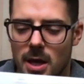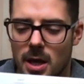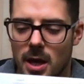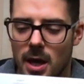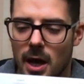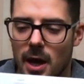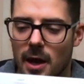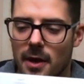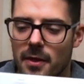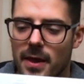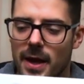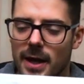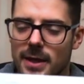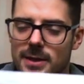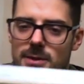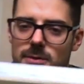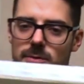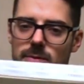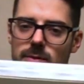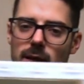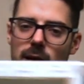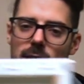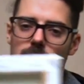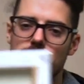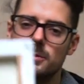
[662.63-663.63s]
And
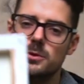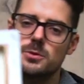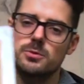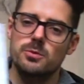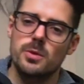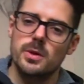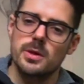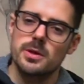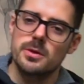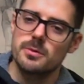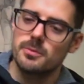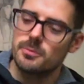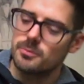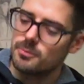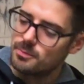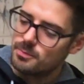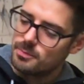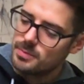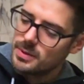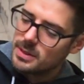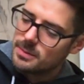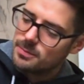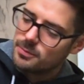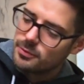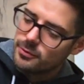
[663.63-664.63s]
that was one of the
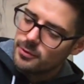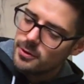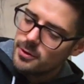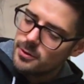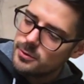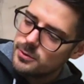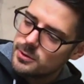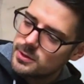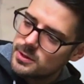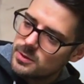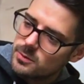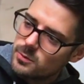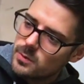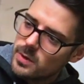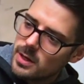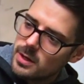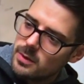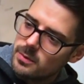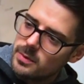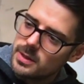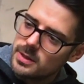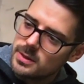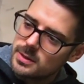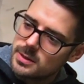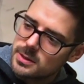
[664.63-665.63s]
big pros and why
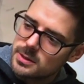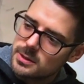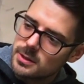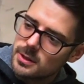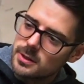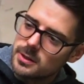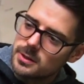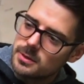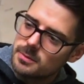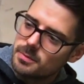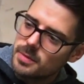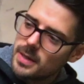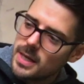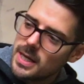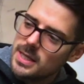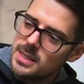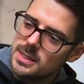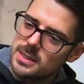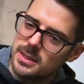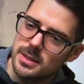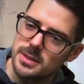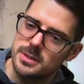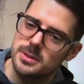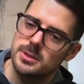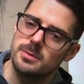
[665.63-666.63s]
we started
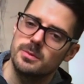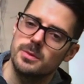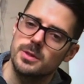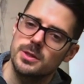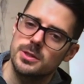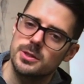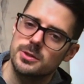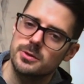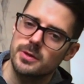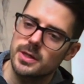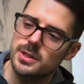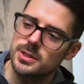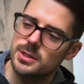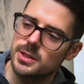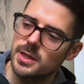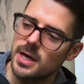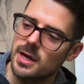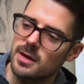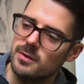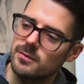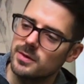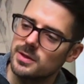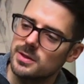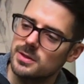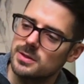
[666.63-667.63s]
painting on so much stretch
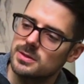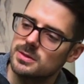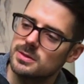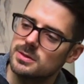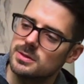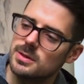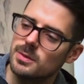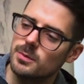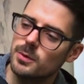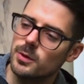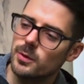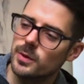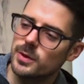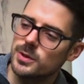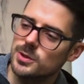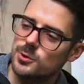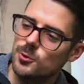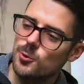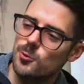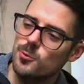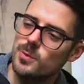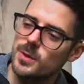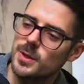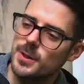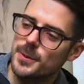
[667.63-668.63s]
canvas. Someone once
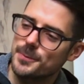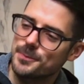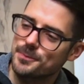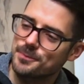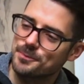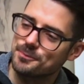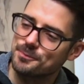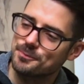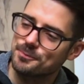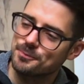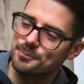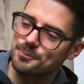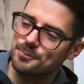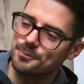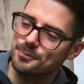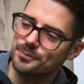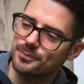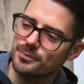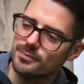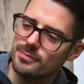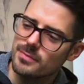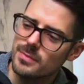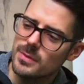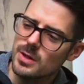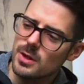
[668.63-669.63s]
told me
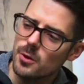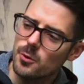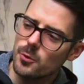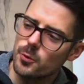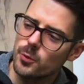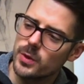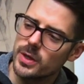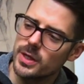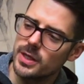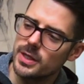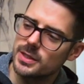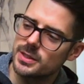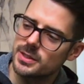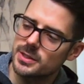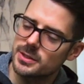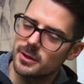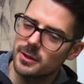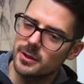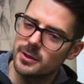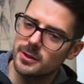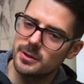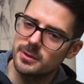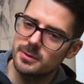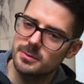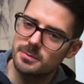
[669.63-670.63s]
we
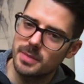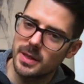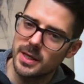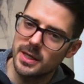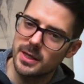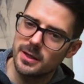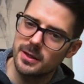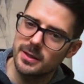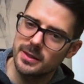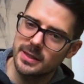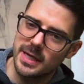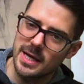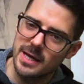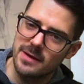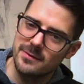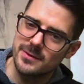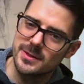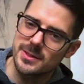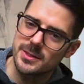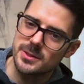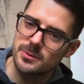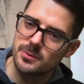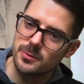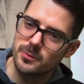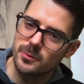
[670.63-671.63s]
started painting on
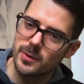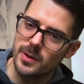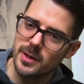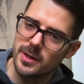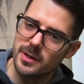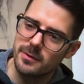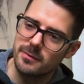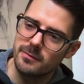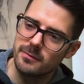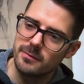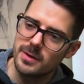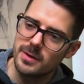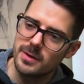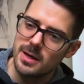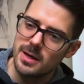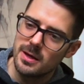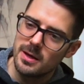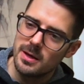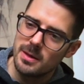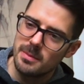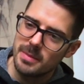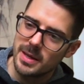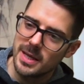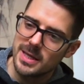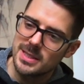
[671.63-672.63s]
canvas when
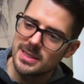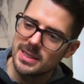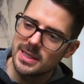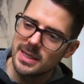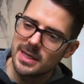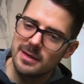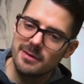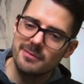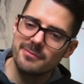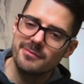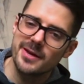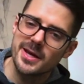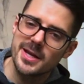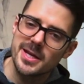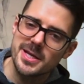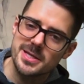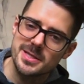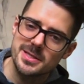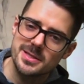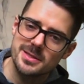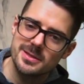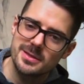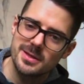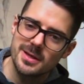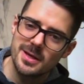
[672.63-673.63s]
painting hit
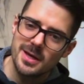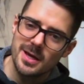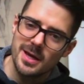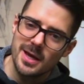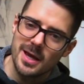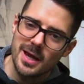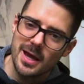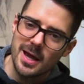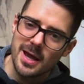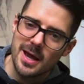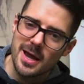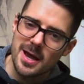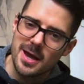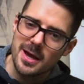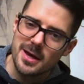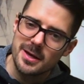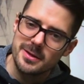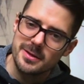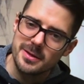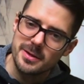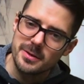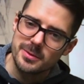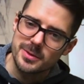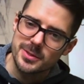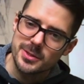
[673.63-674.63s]
Venice, and
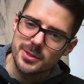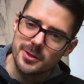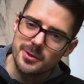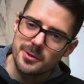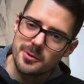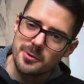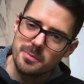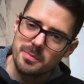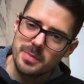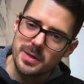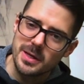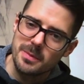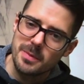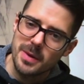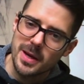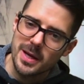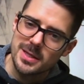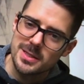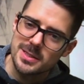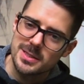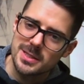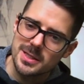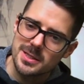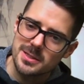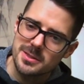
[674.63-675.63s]
they were starting to do big
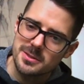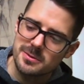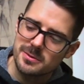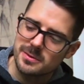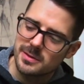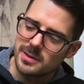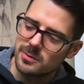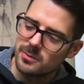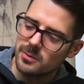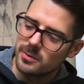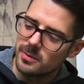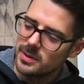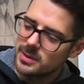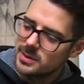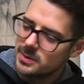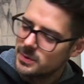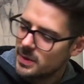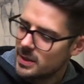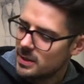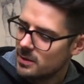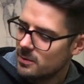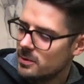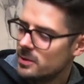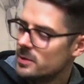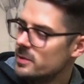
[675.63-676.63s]
paintings, and they're like, well, what
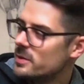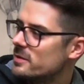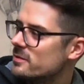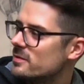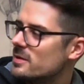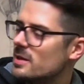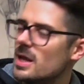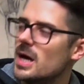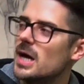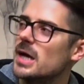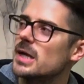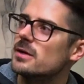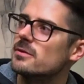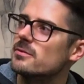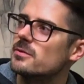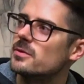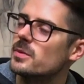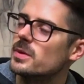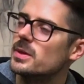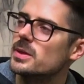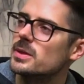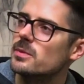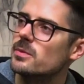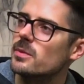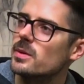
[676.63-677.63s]
do we have a lot of, and
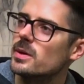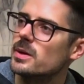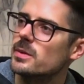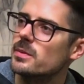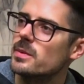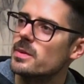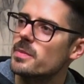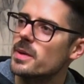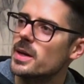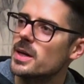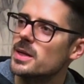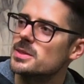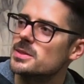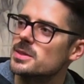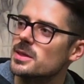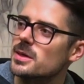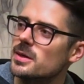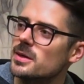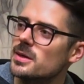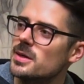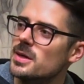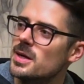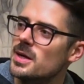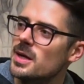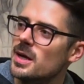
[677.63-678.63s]
what can we paint on?
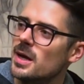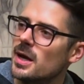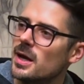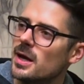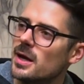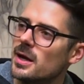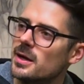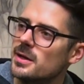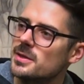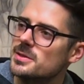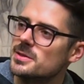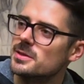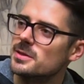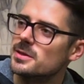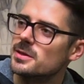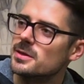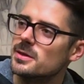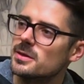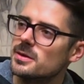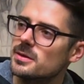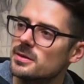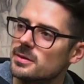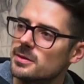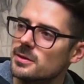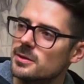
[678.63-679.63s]
And it's
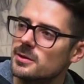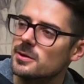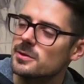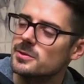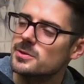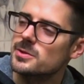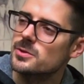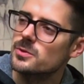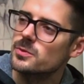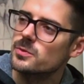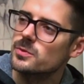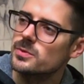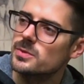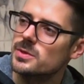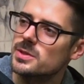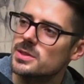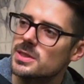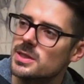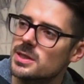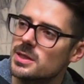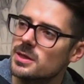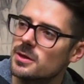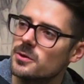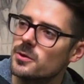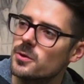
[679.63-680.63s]
it's the
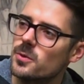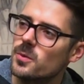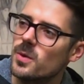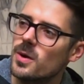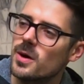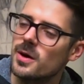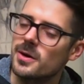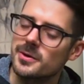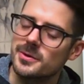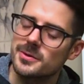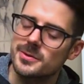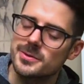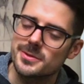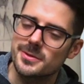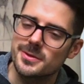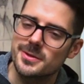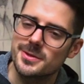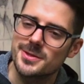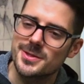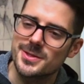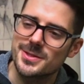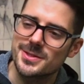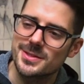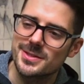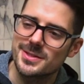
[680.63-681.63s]
city on the water, so they
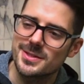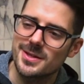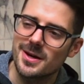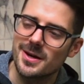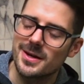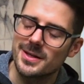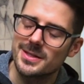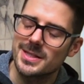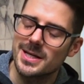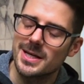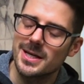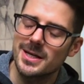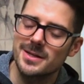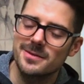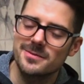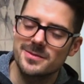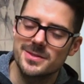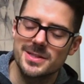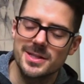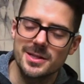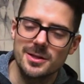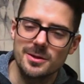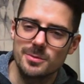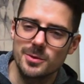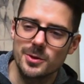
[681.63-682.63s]
just saw a ton of
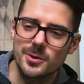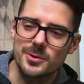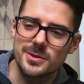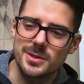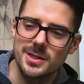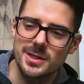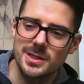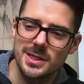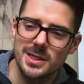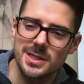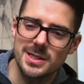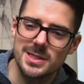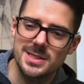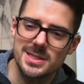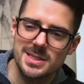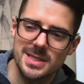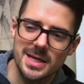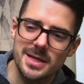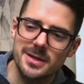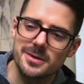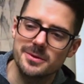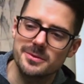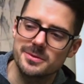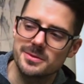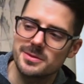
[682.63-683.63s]
sailboats and a ton of
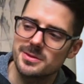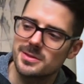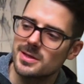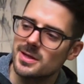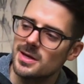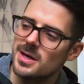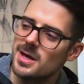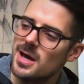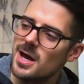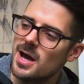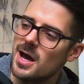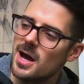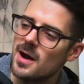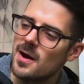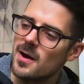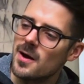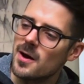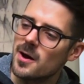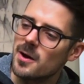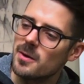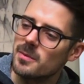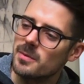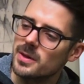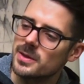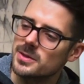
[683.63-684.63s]
sails.
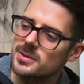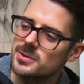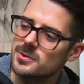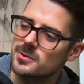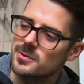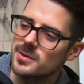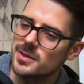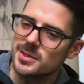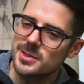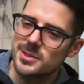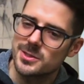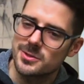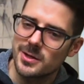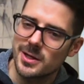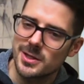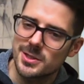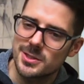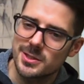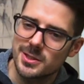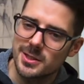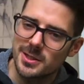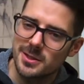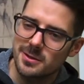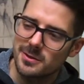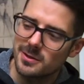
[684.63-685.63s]
And so they stretched
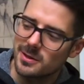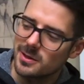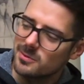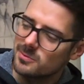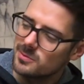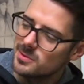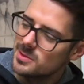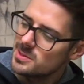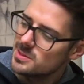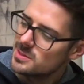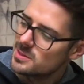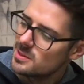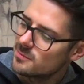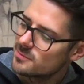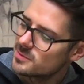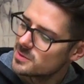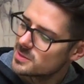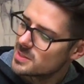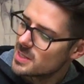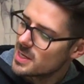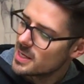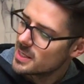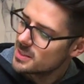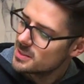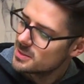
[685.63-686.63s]
it, and they're like, well, this stuff is
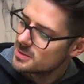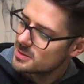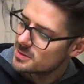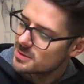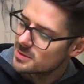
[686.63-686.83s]
nice.